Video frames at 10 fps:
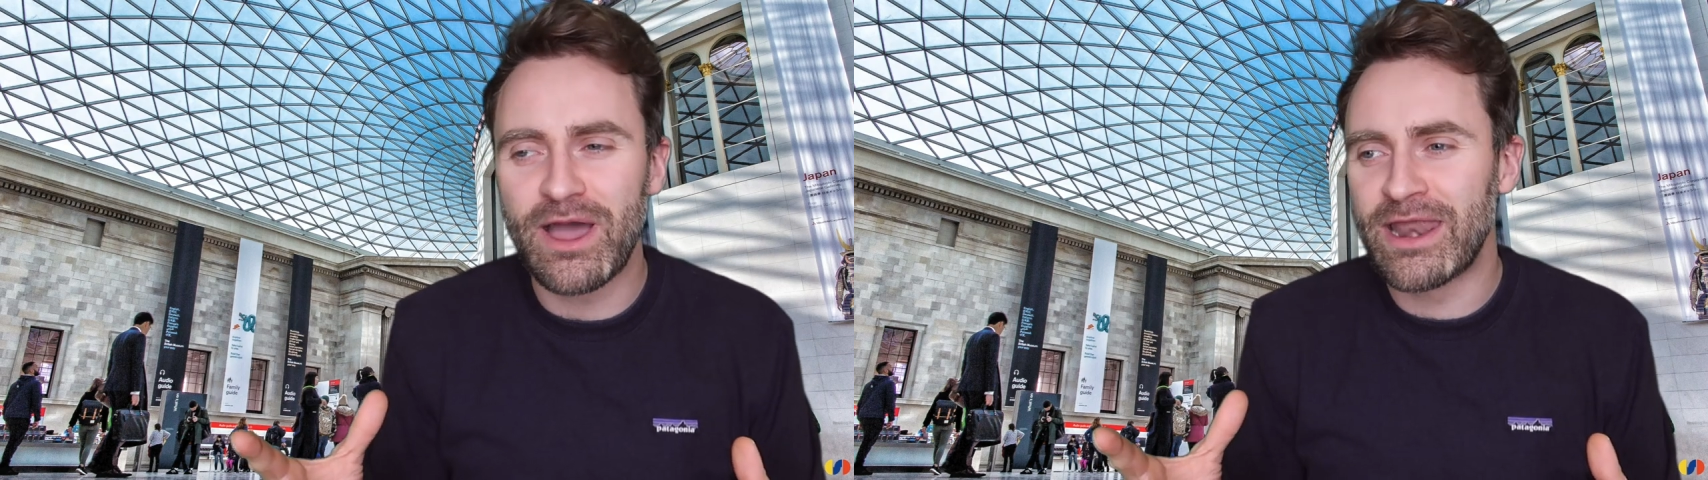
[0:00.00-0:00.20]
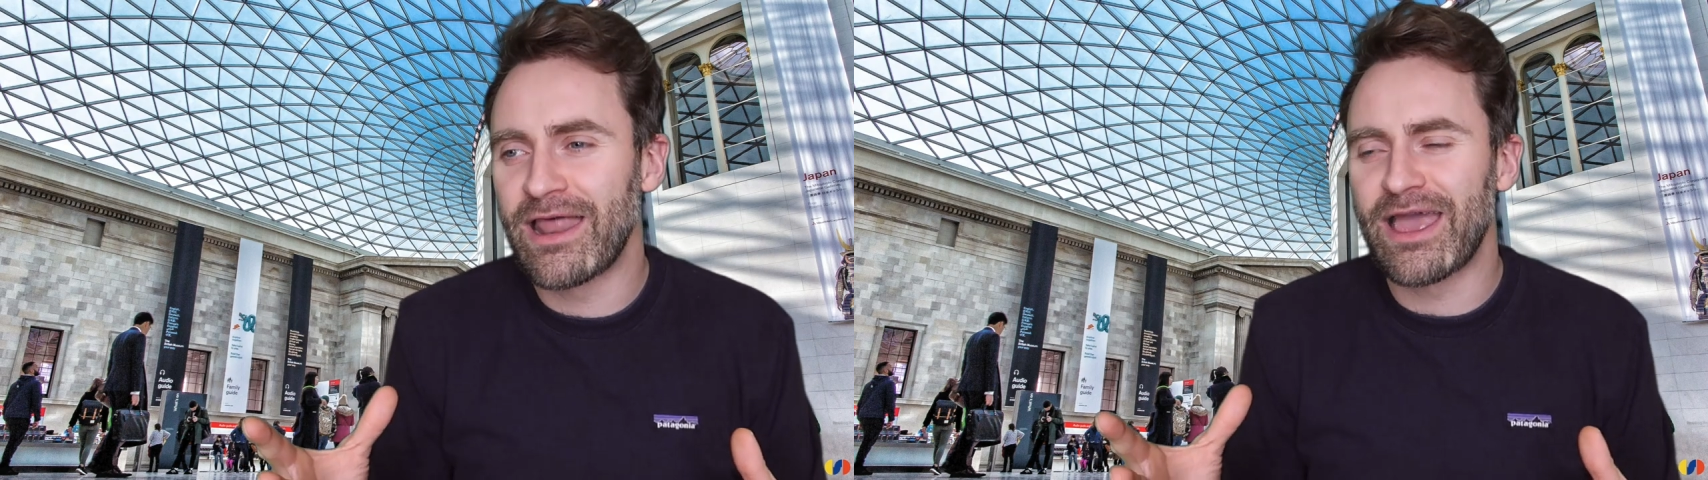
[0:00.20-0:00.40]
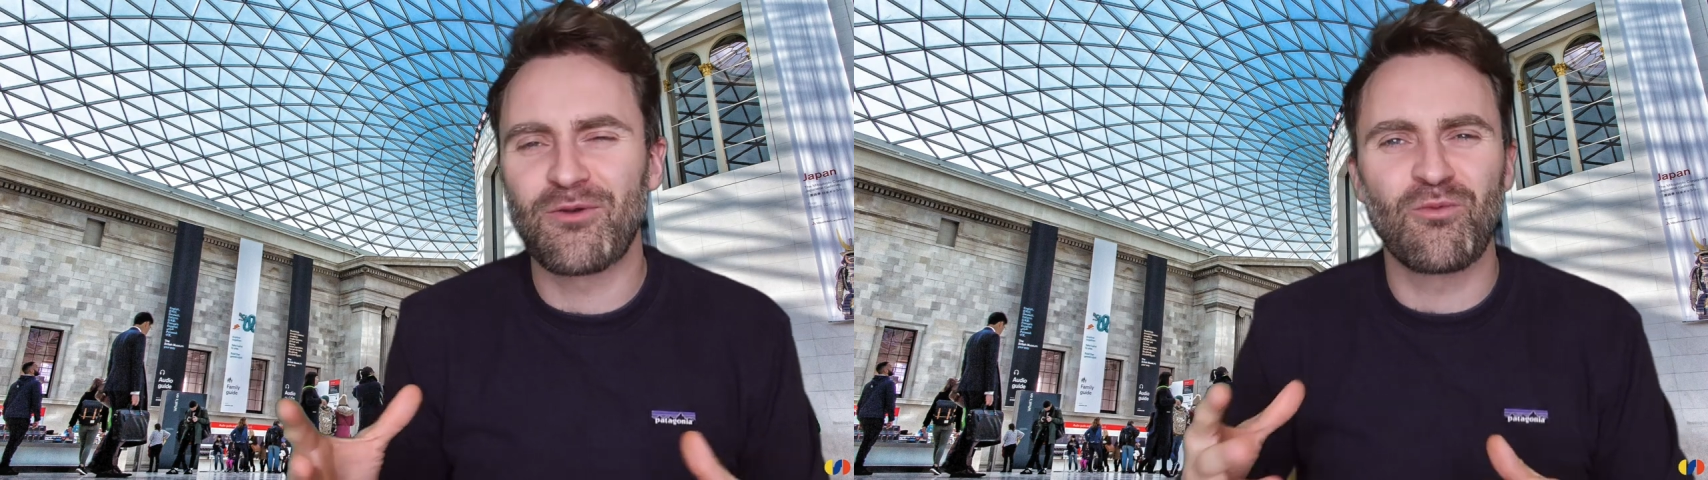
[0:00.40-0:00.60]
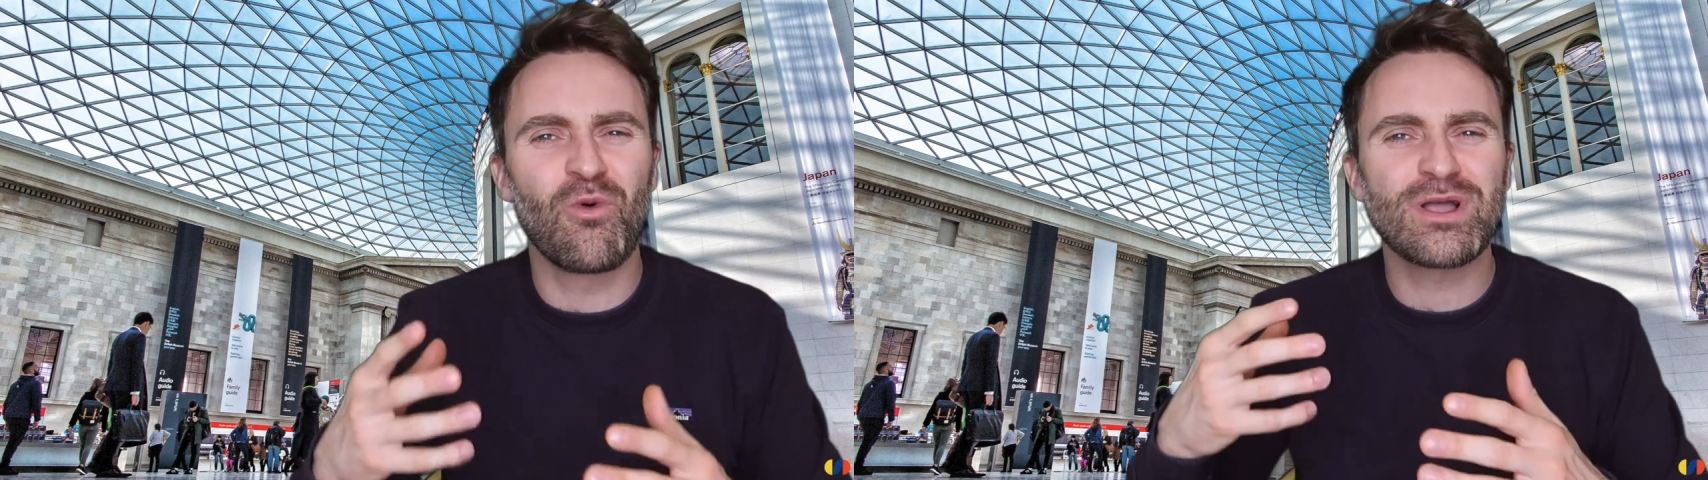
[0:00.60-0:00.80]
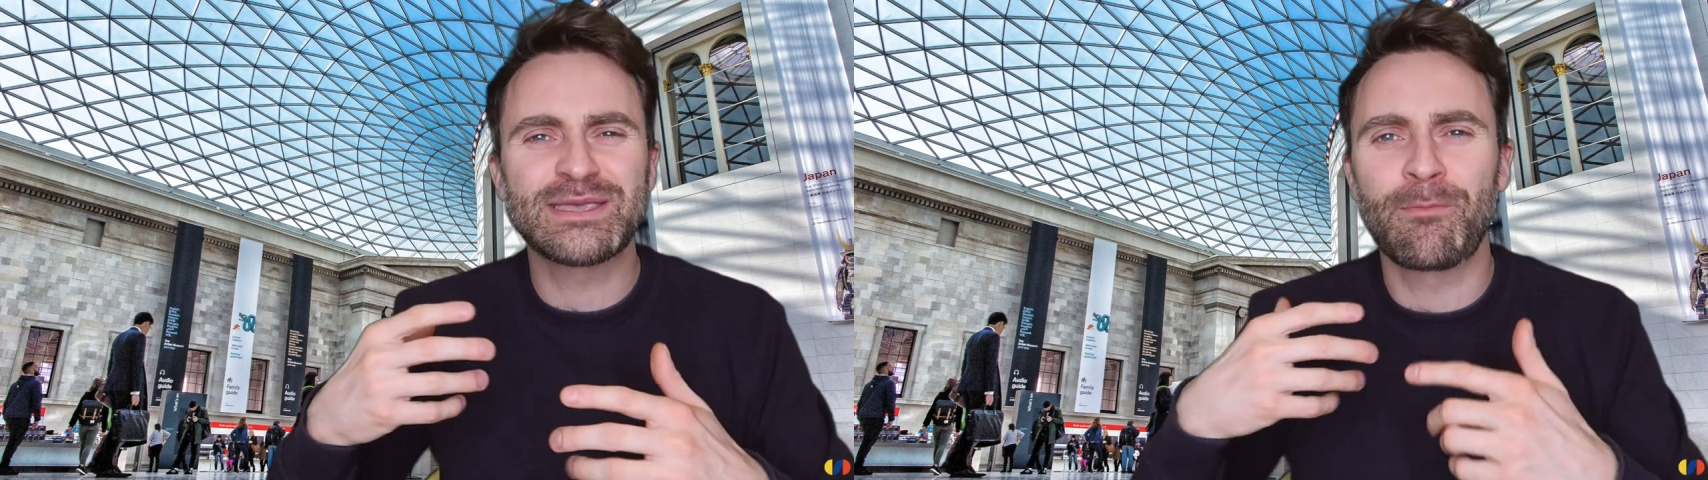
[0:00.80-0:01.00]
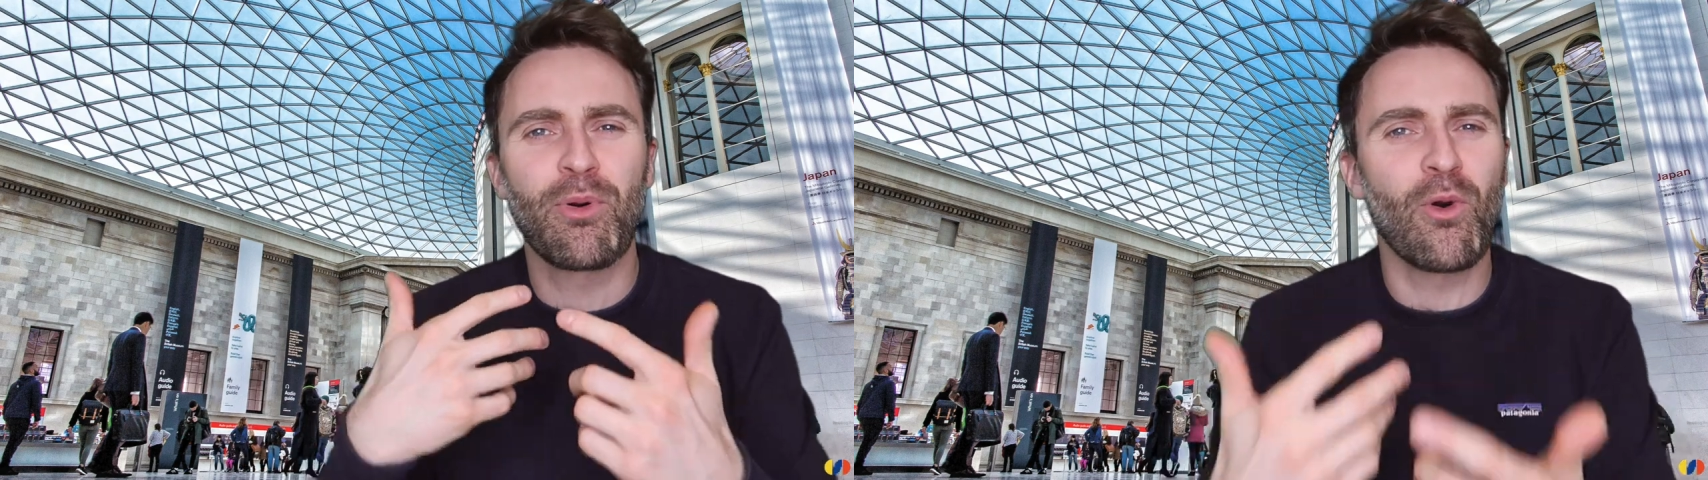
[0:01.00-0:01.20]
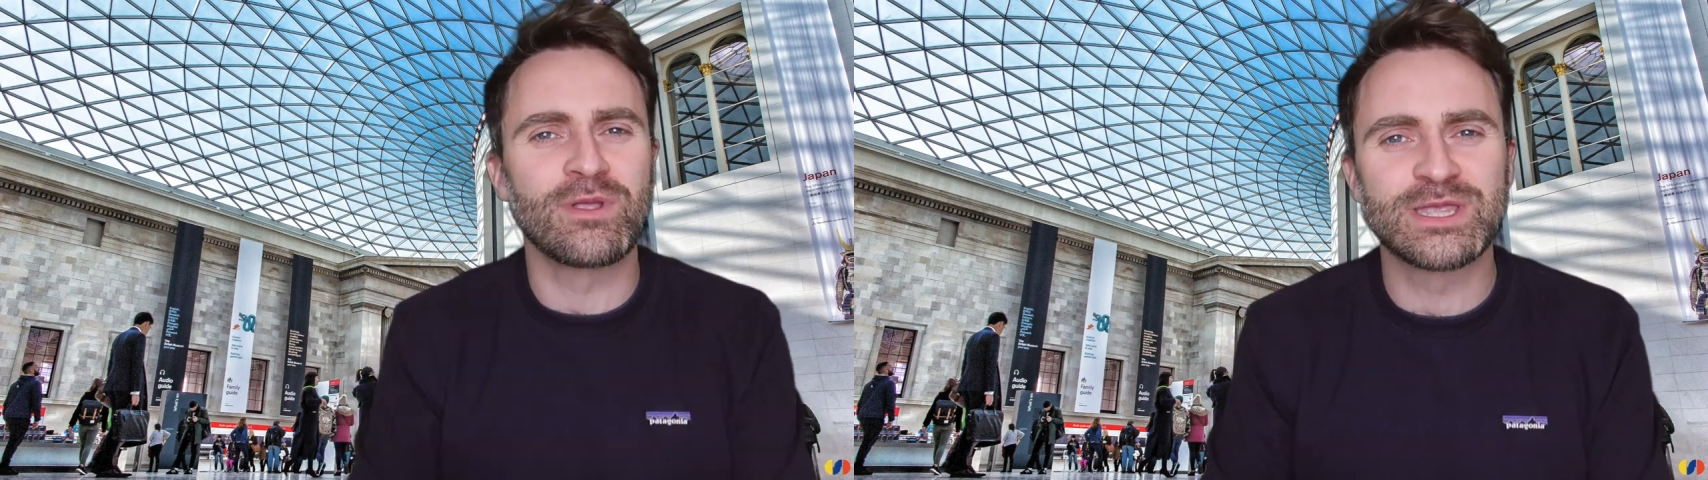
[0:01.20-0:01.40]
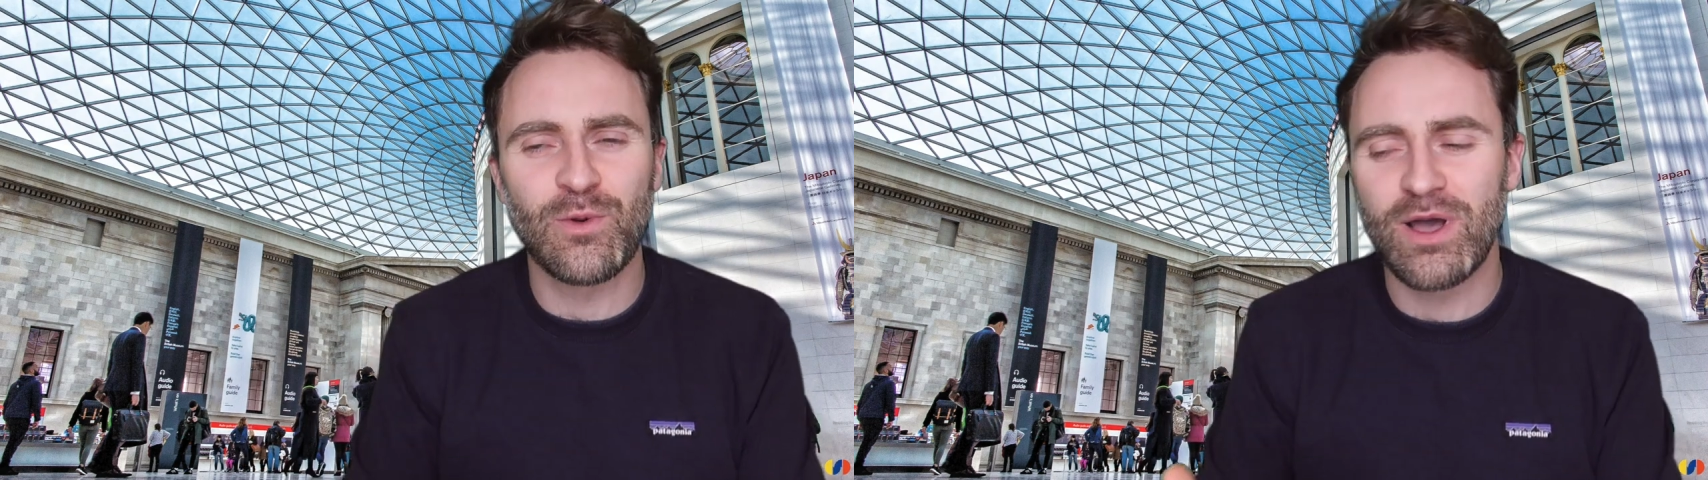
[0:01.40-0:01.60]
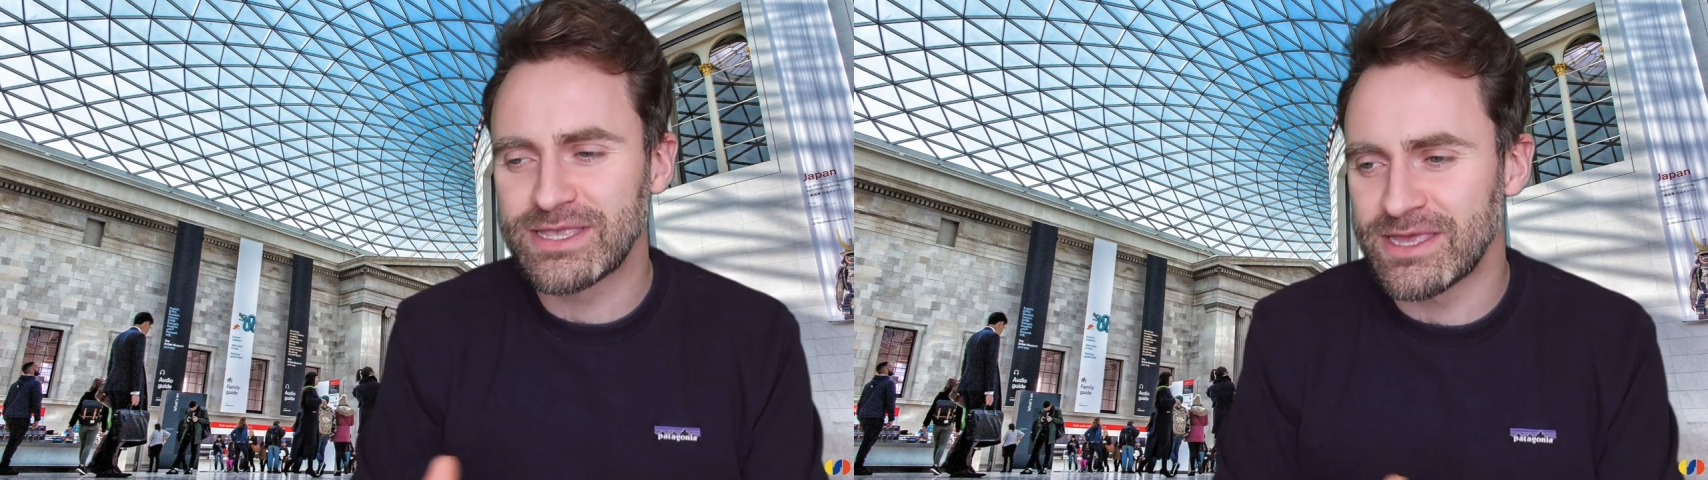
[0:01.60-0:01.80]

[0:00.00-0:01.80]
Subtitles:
and like what's important to us